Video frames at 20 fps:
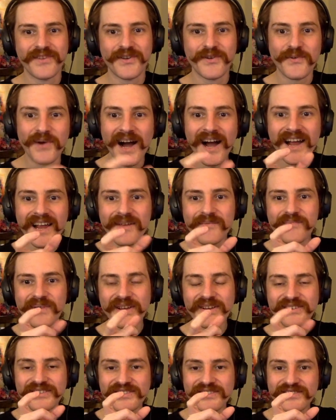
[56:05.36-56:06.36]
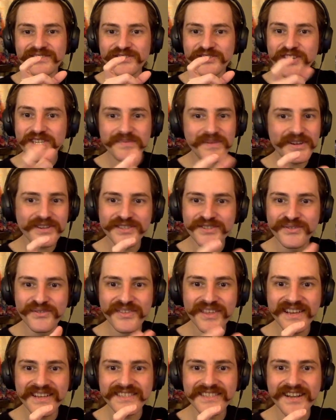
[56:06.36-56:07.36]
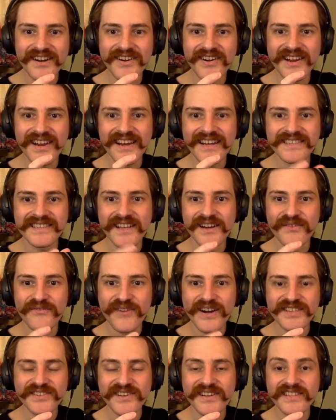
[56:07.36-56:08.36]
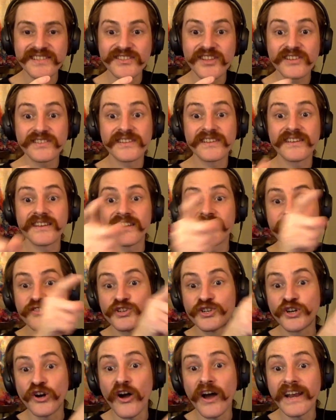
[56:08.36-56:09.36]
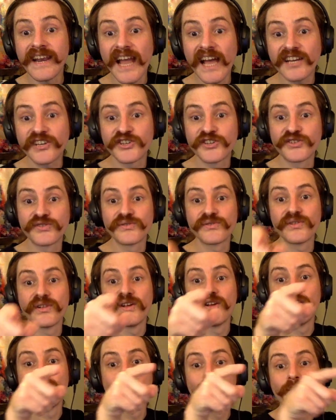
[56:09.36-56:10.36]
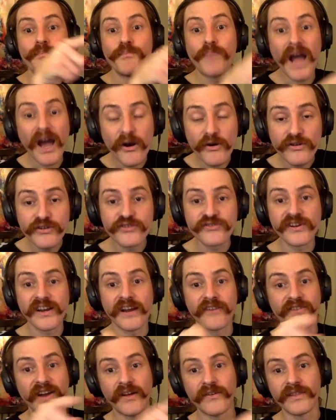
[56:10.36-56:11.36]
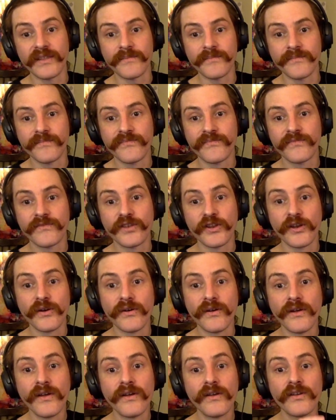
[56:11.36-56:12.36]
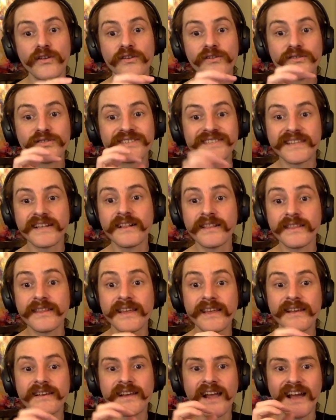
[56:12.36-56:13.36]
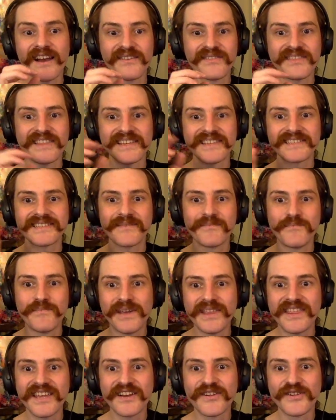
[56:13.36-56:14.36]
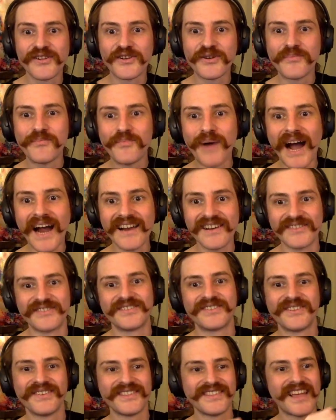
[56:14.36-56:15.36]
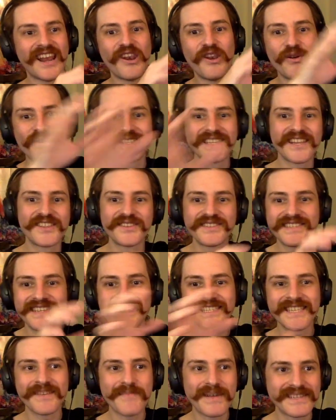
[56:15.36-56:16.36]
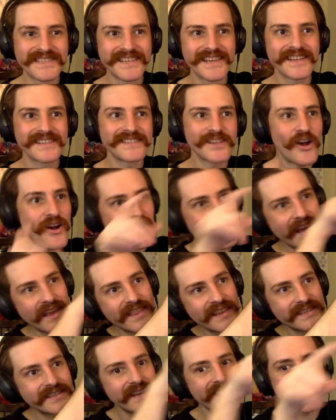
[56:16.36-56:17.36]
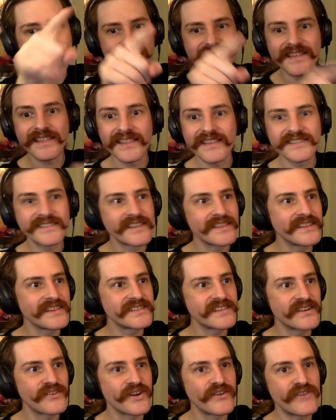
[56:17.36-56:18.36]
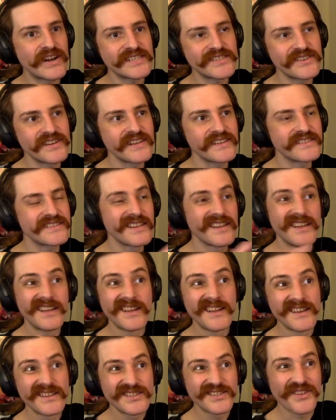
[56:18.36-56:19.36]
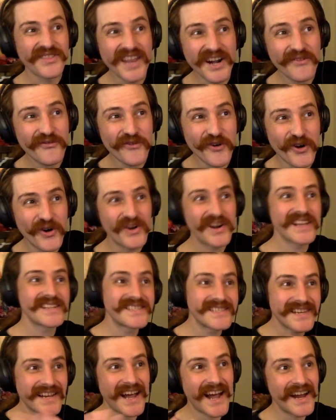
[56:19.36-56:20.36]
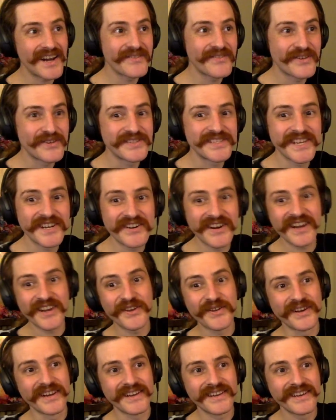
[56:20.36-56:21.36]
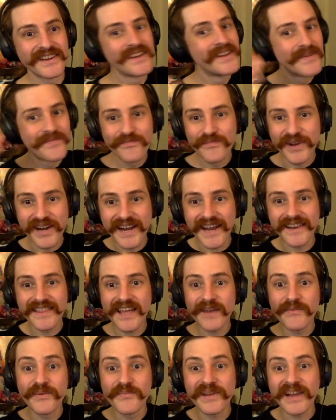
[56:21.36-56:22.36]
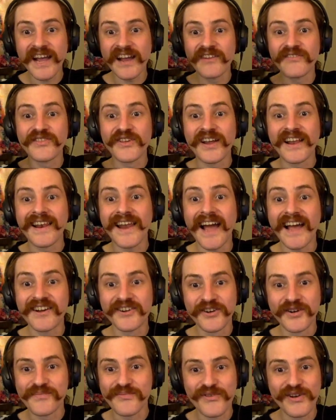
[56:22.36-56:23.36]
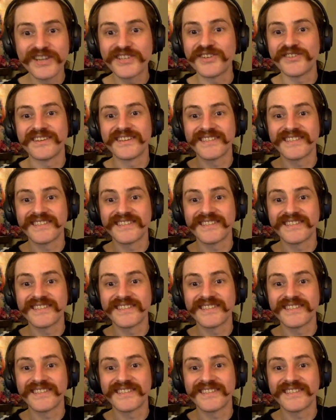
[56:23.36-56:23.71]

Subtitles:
Why? Because just because two things are in a state of resonance doesn't draw a natural boundary around them. You know, you still need kind of this mythical compiler that looks at the system and says, oh yeah, this and this and this and this are in resonance, so therefore let's kind of consider a unit. But again, that would be kind of the glider operation.